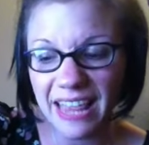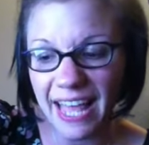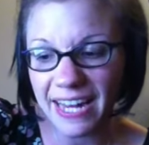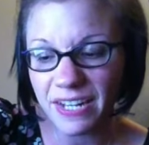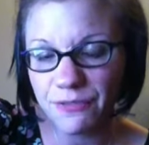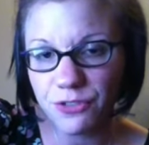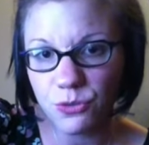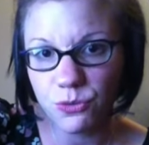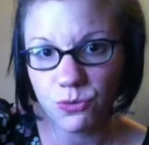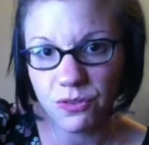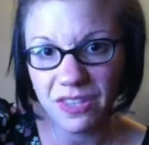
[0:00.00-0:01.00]
then
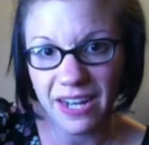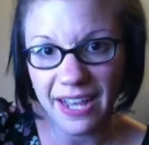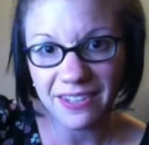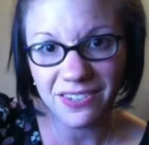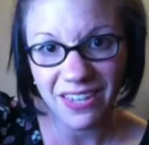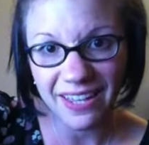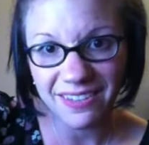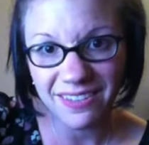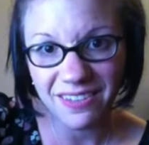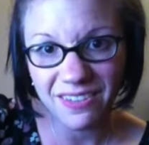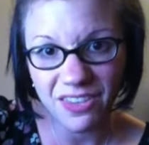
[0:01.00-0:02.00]
the next
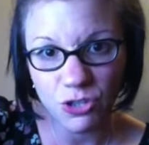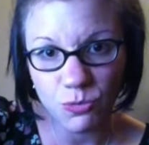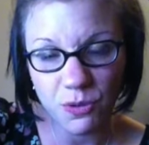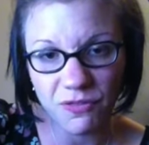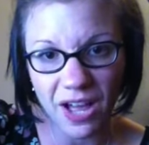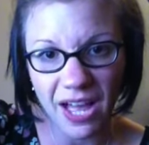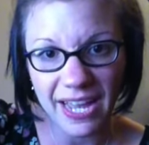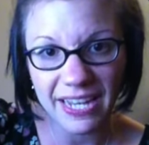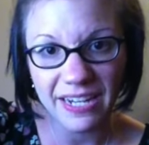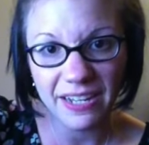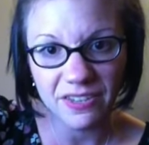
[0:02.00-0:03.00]
sentence that you
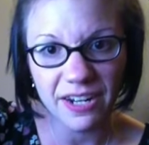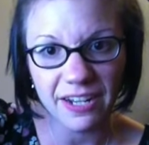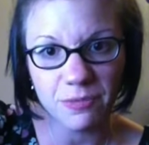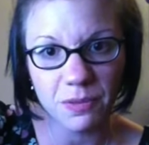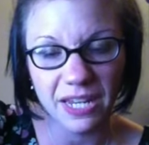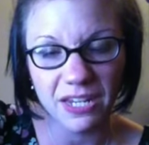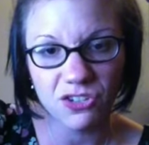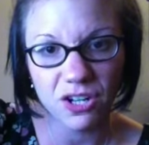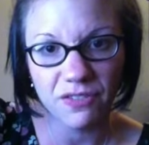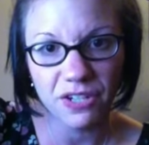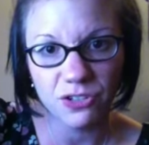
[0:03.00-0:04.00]
provide is an
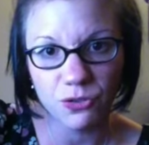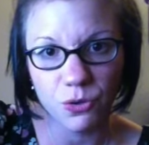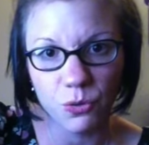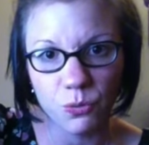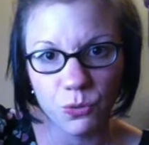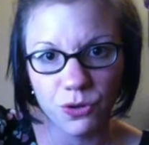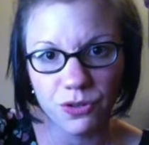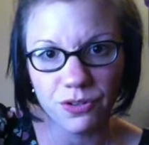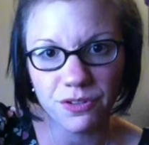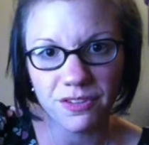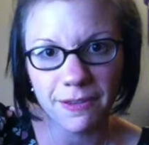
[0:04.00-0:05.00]
explanation of it in your own
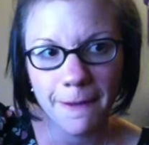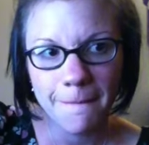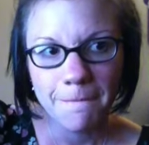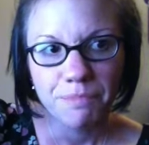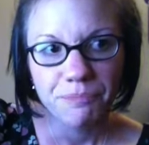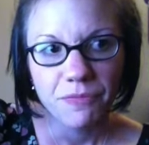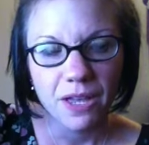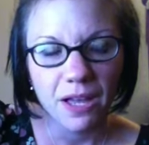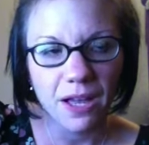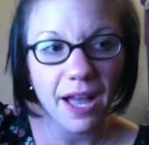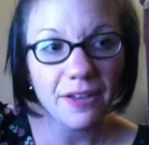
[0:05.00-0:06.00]
words.
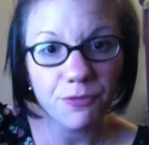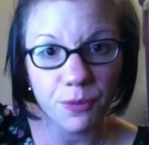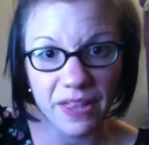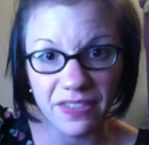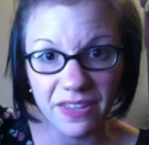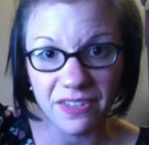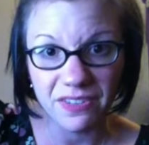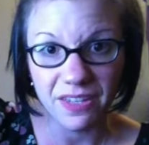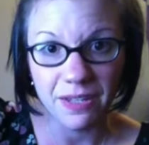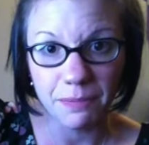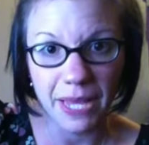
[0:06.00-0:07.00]
I've read this
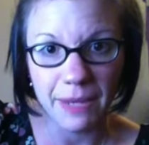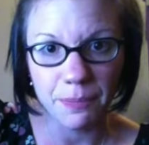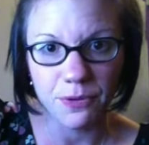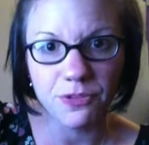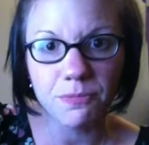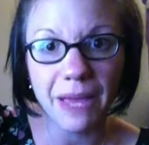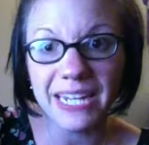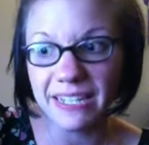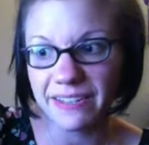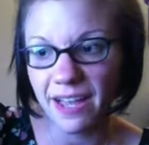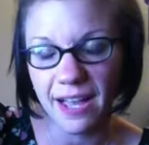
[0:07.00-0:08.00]
in papers
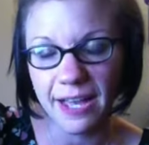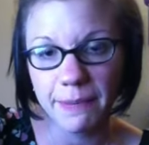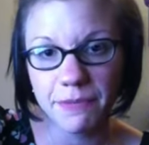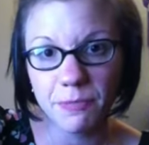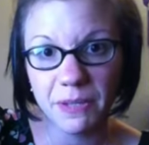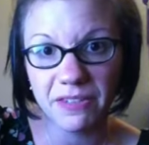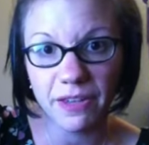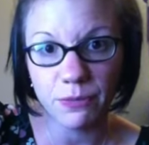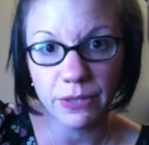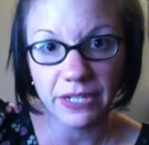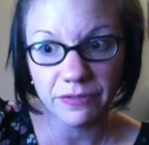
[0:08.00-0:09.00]
many times because I
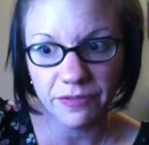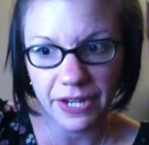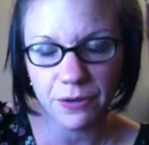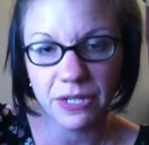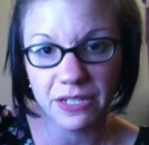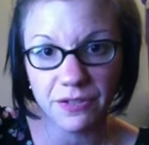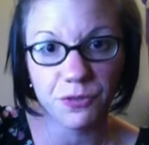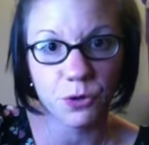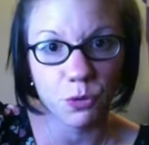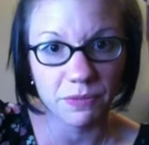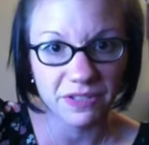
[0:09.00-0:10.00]
read very
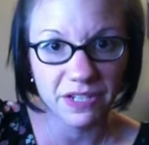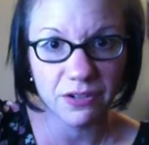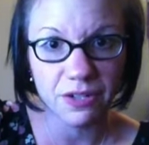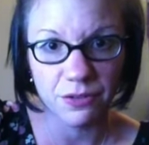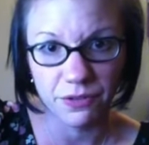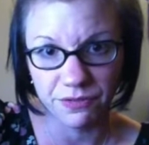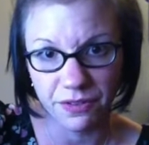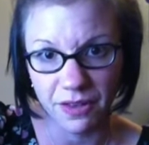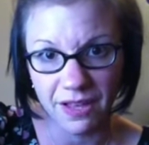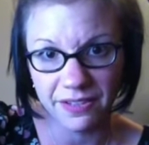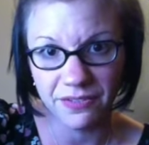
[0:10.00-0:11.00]
difficult material in
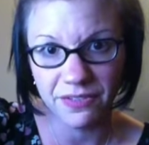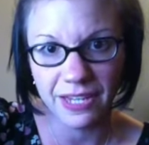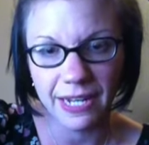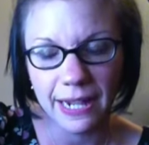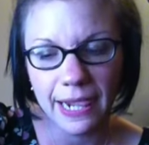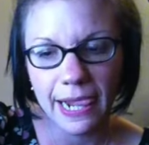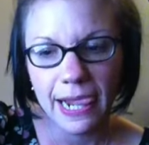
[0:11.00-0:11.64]
philosophy.